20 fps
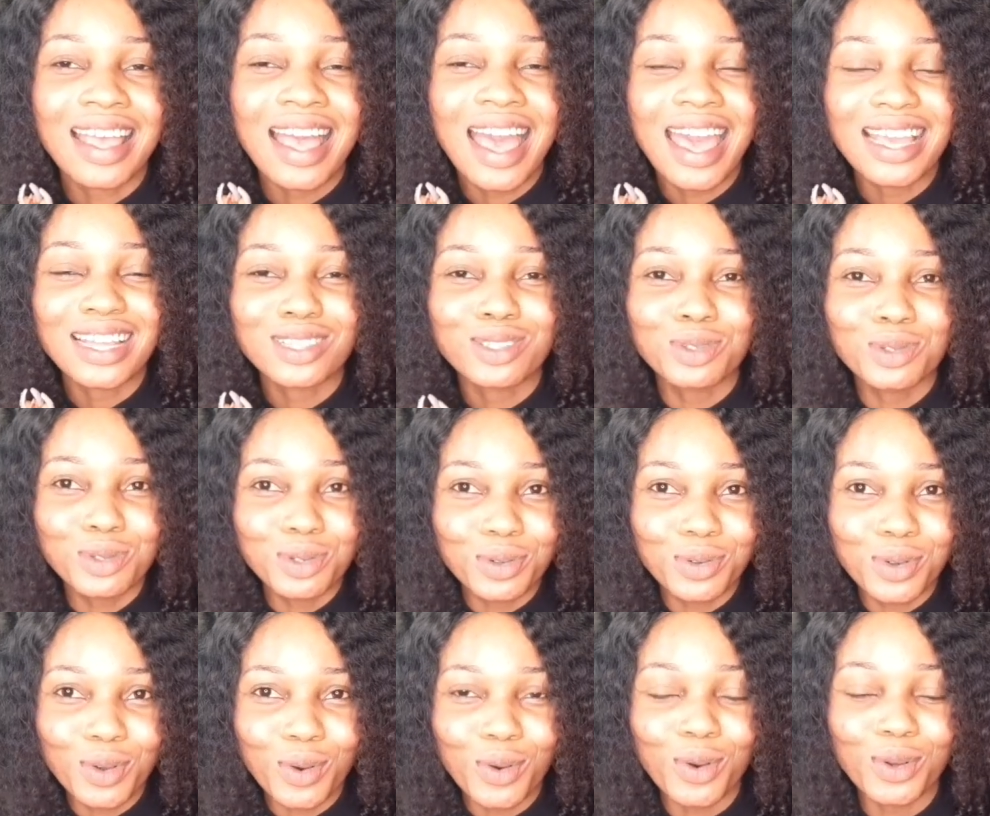I
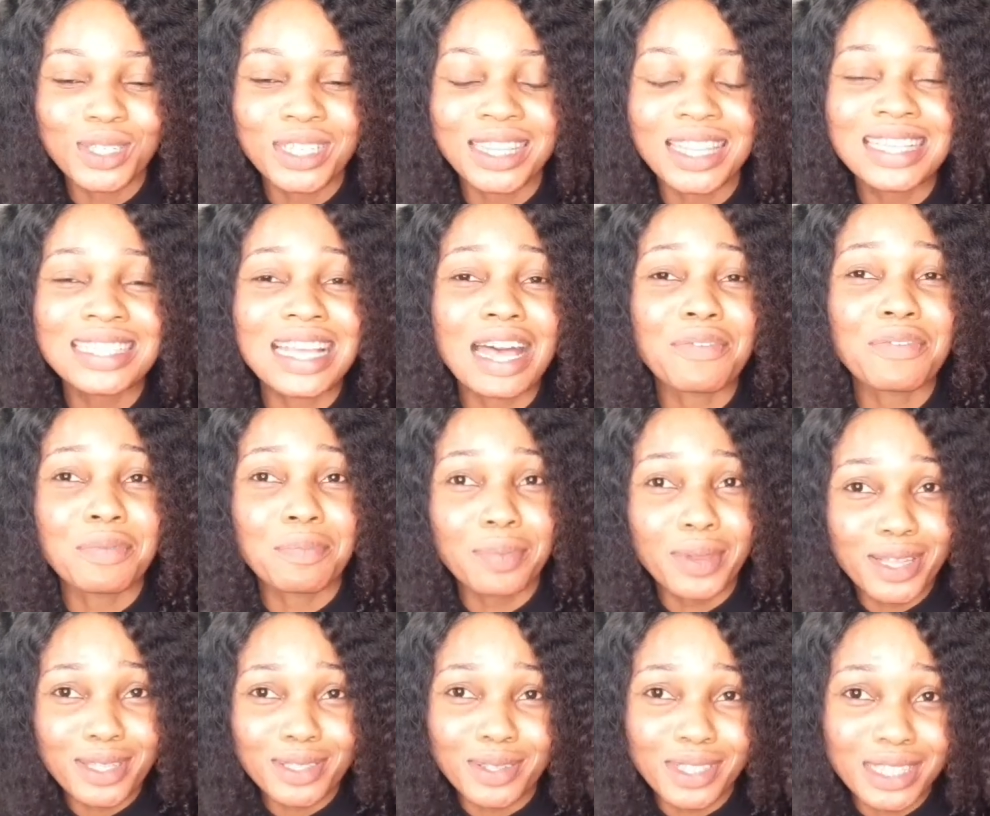do, or the things I've
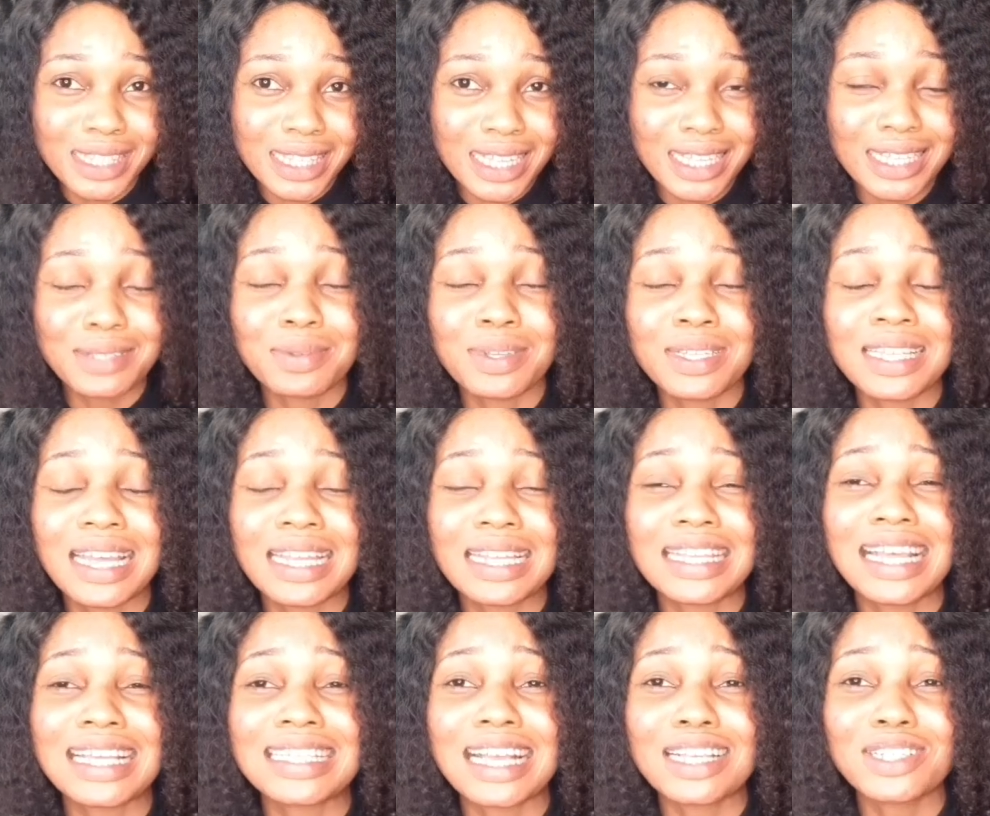replaced those things with, and
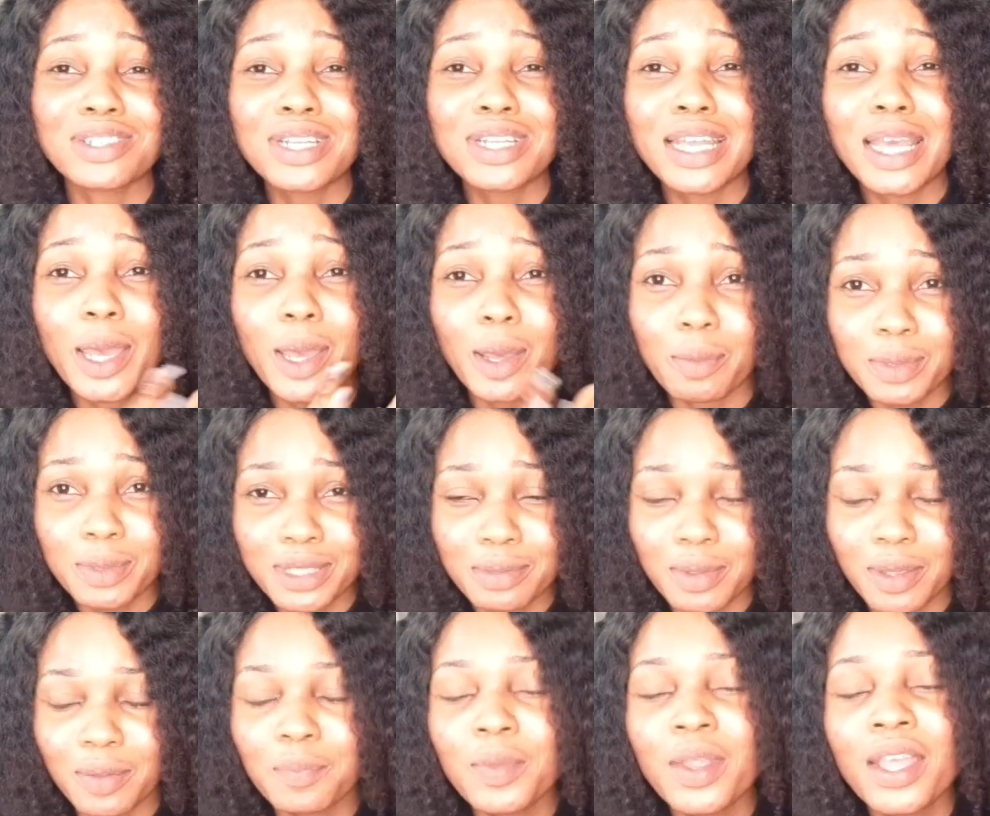that's actually helped
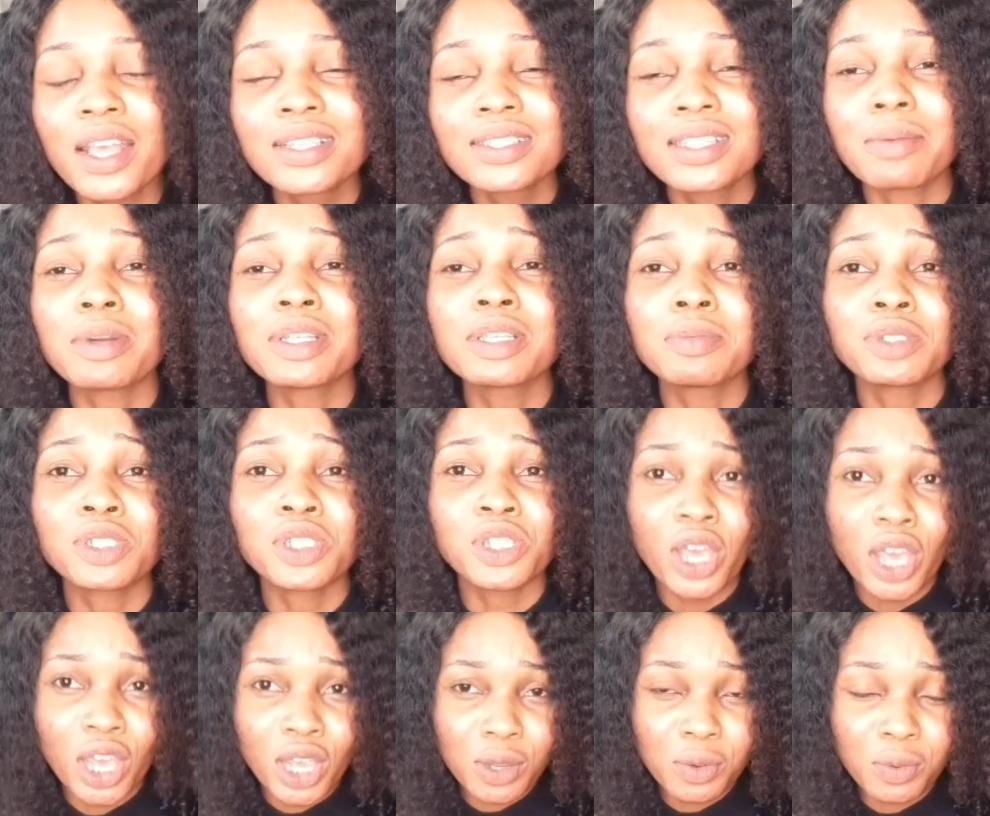me. So I'm going to be
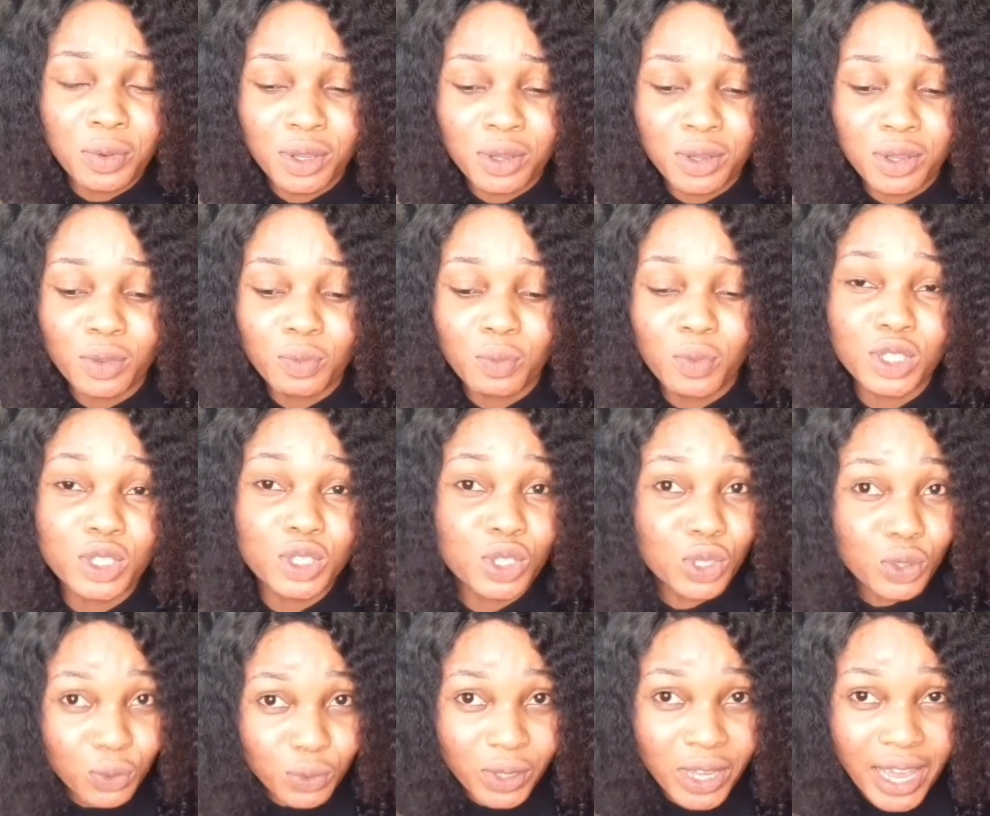sharing with
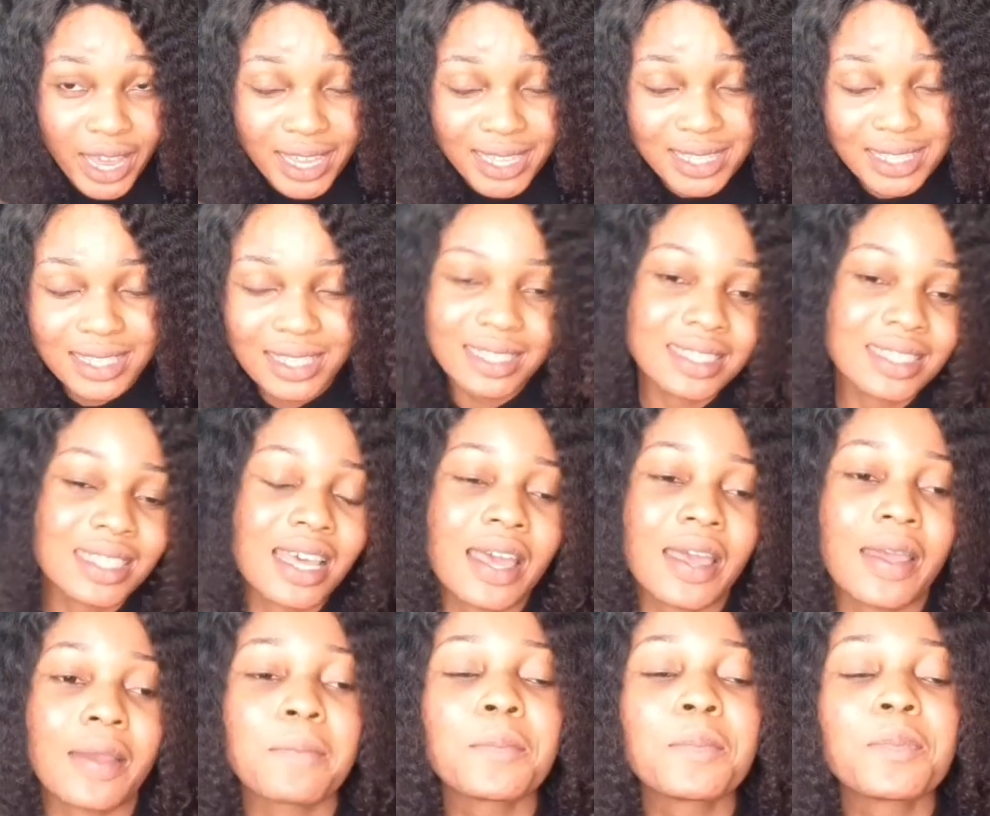you guys
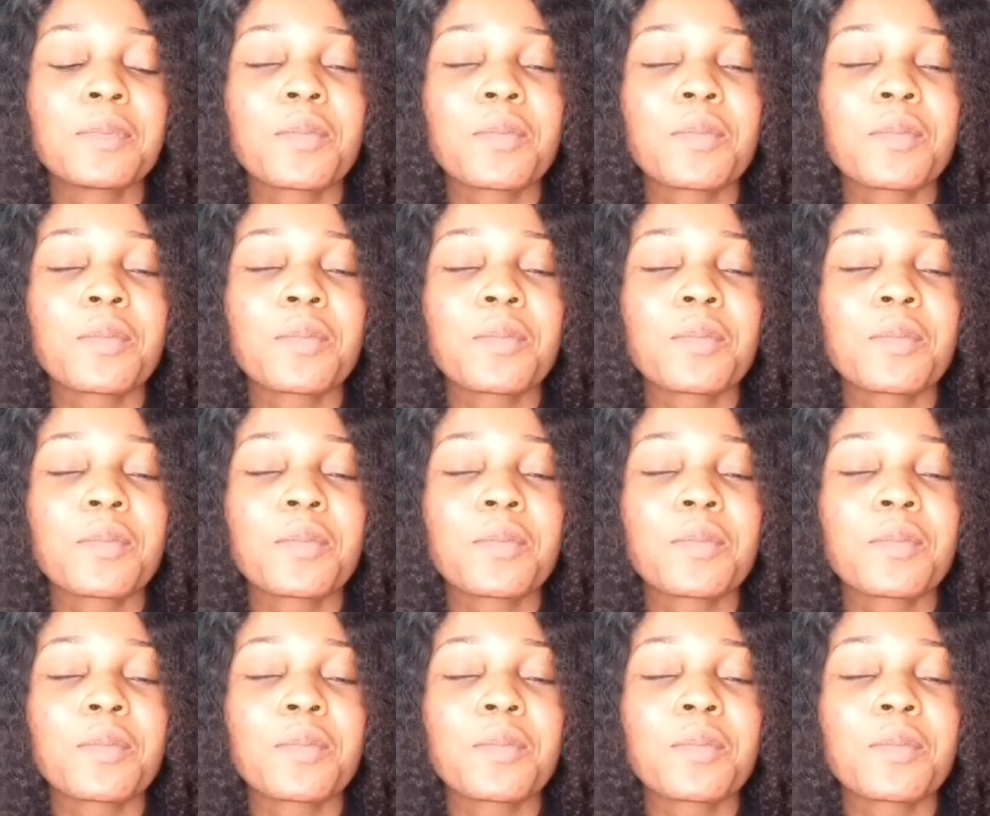today.